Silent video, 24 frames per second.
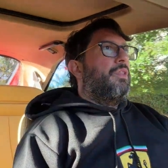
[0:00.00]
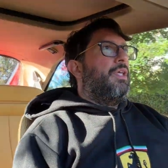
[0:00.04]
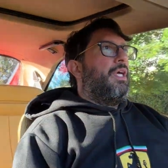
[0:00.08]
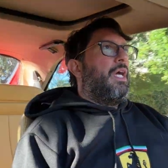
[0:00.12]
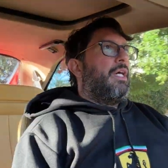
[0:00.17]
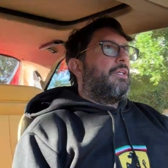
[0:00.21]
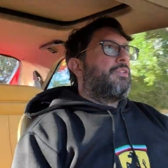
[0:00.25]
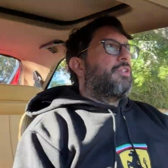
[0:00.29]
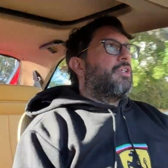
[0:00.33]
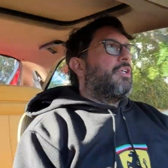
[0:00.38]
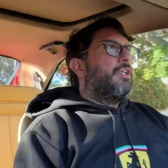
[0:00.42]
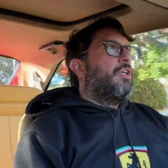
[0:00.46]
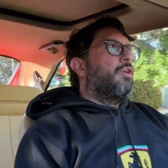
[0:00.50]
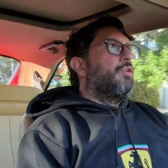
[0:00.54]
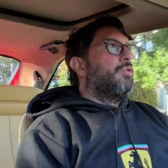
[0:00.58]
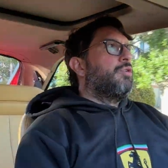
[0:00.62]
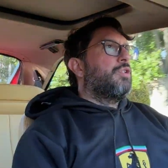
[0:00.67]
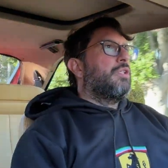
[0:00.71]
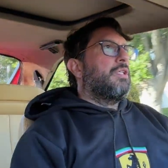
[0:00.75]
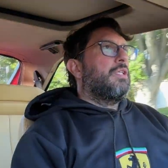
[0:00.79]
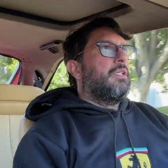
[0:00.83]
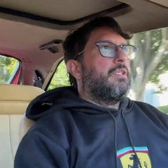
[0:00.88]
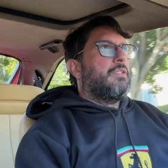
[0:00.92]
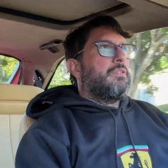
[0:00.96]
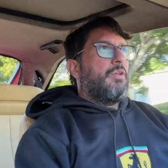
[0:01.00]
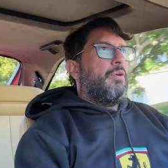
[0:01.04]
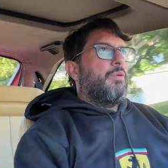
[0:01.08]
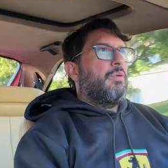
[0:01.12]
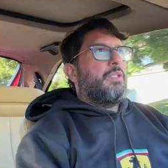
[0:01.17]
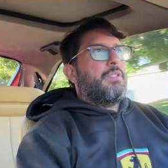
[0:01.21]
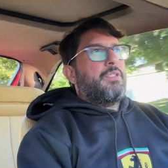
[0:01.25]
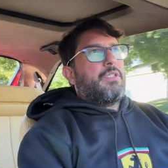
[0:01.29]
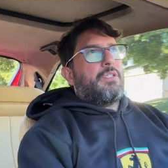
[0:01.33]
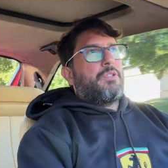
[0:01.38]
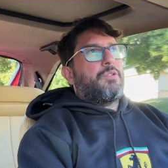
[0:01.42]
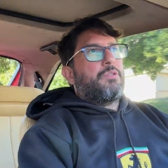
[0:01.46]
the execution is
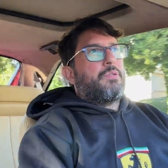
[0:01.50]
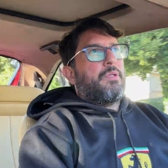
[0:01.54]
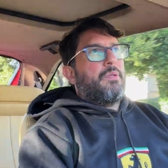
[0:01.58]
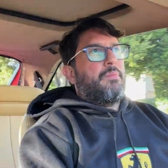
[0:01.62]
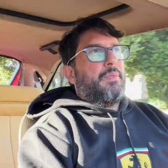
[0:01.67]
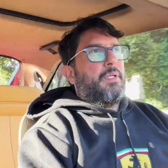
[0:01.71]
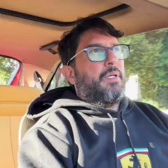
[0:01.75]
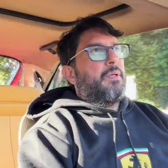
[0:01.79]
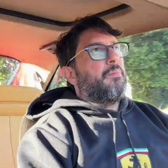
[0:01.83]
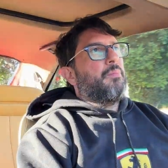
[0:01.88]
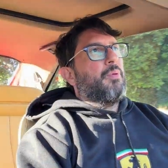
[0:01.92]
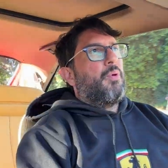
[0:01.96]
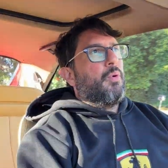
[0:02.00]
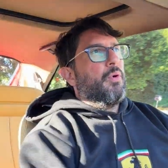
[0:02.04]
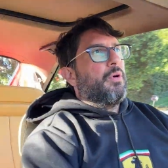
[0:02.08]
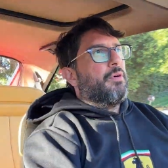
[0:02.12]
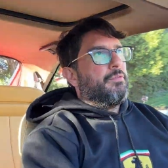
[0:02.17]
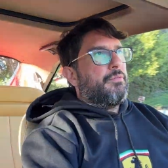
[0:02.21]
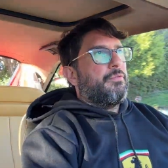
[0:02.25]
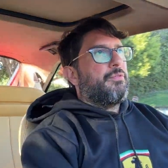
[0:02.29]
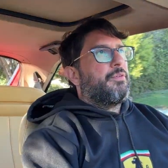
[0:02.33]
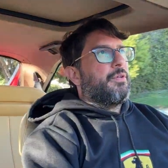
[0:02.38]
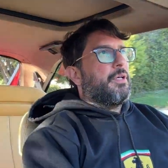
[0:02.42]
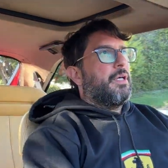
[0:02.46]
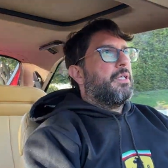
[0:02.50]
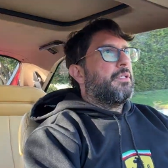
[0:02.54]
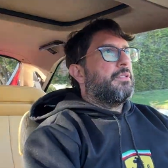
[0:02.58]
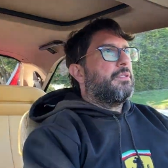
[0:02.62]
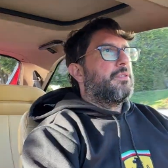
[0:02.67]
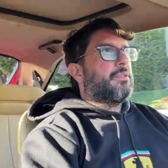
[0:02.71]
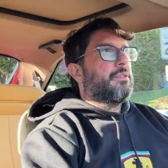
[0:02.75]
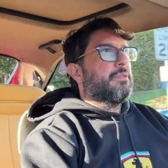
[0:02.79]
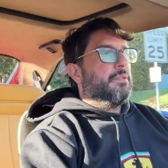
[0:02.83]
always extremely important for us.